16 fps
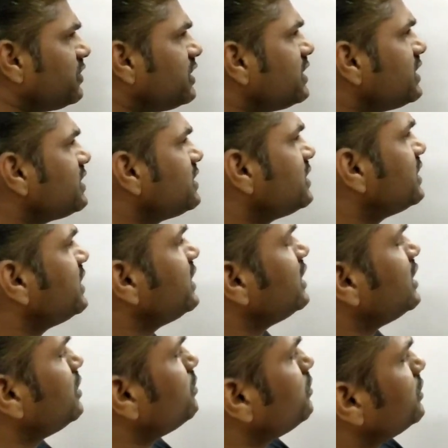of these three
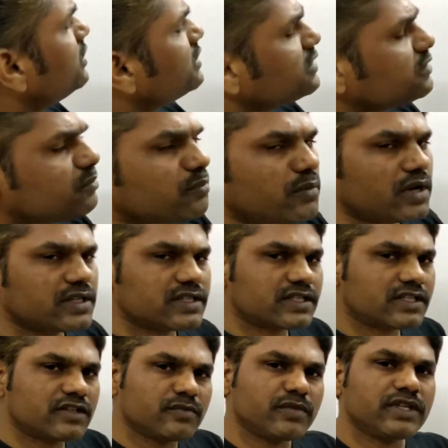numbers
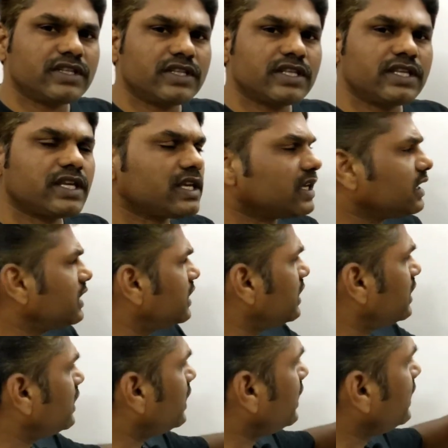must be the
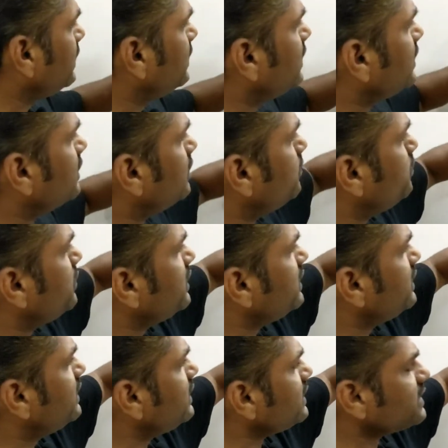either the
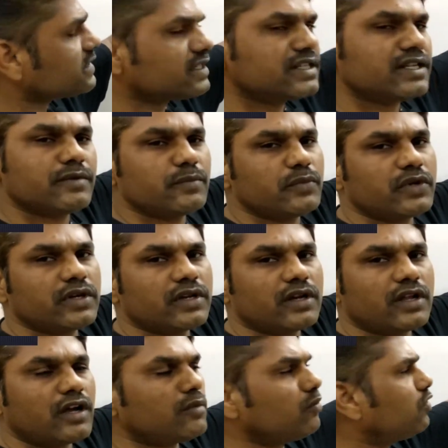biggest
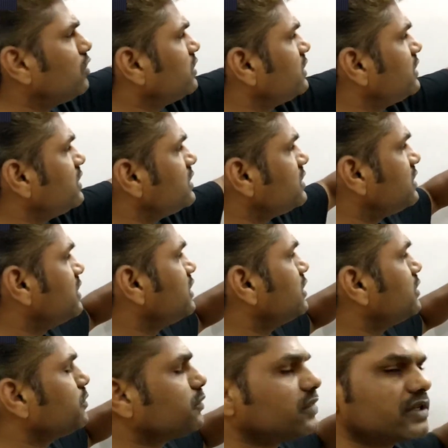number among these three
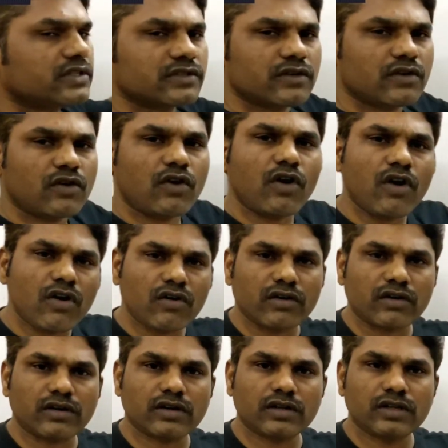numbers
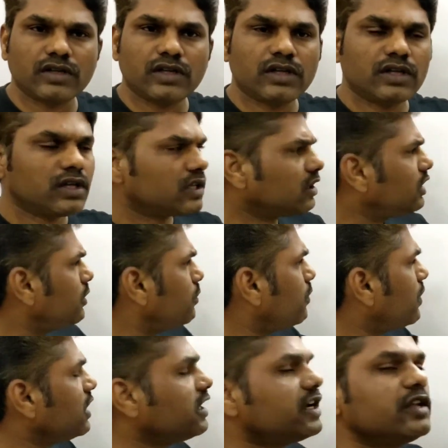or the
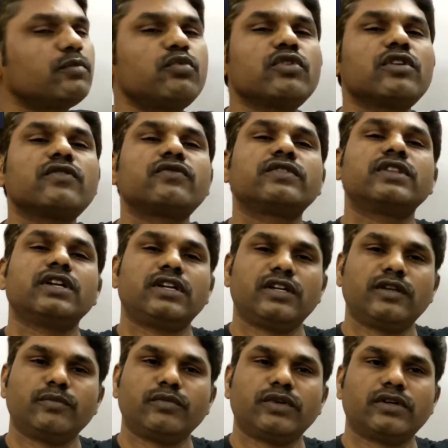multiple of that
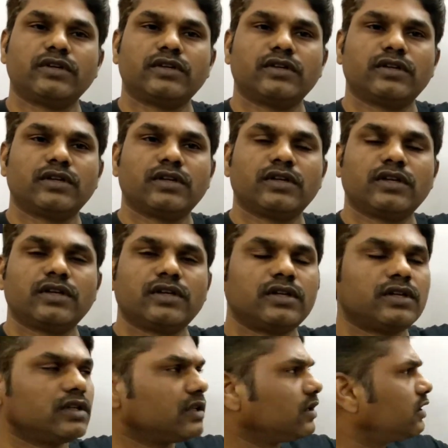number.
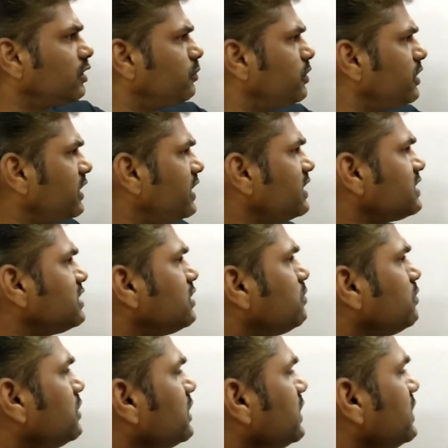The biggest
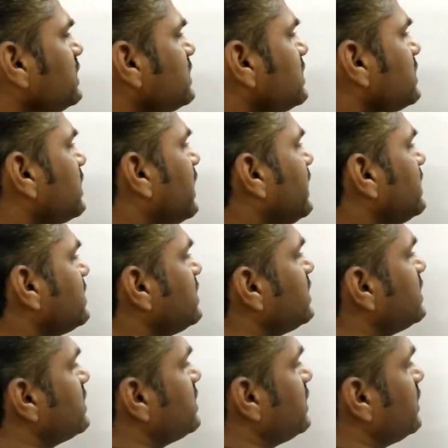number is
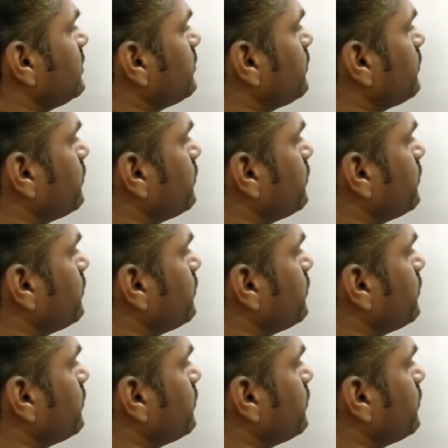960.